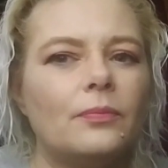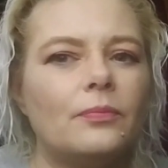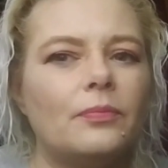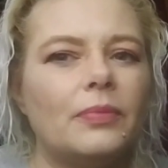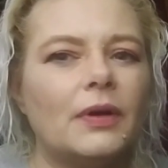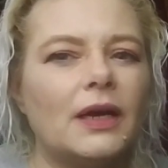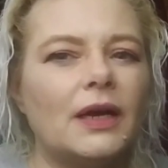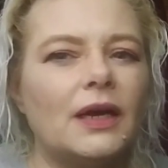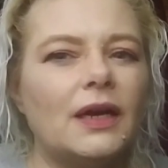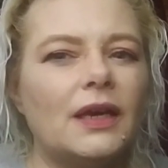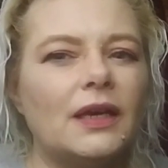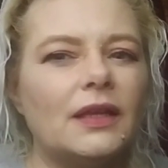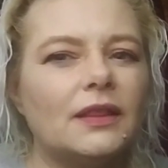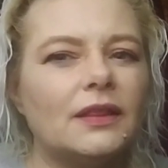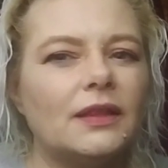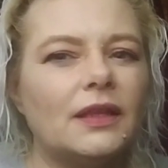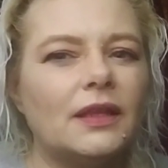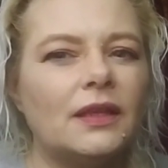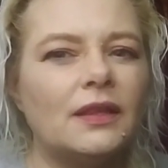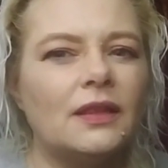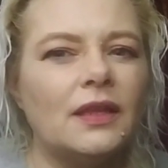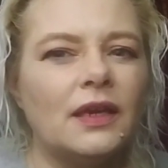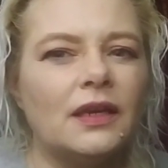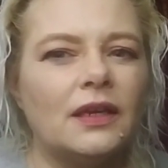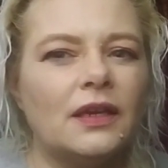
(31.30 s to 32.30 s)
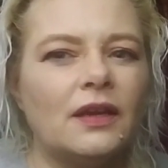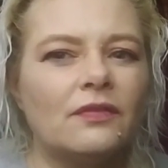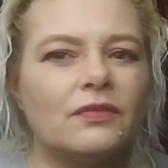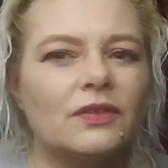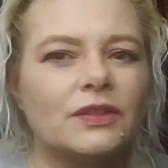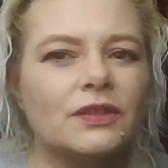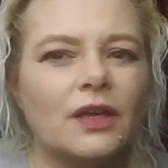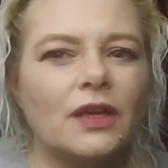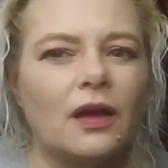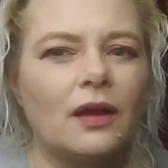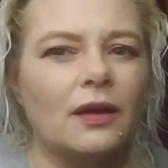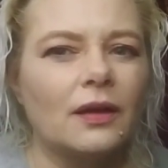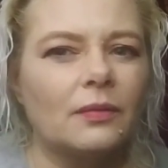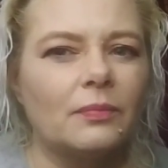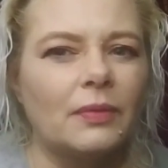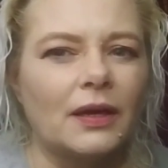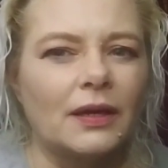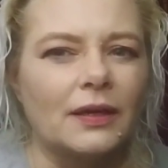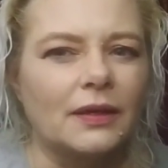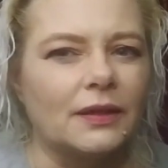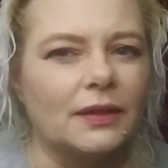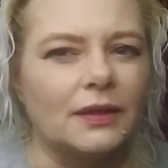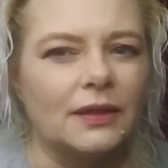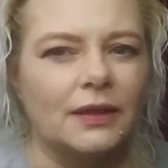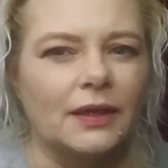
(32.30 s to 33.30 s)
But then they never talk about
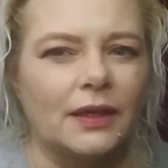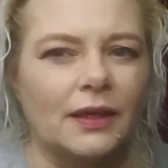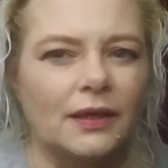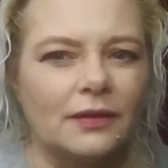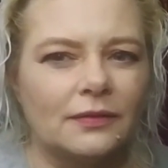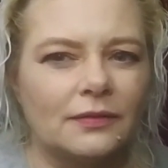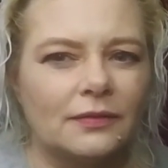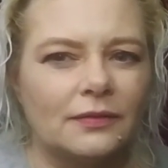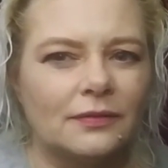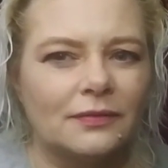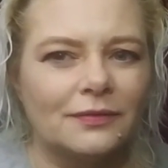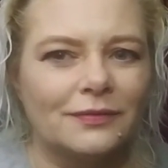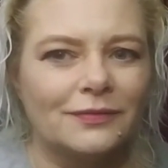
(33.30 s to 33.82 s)
it again.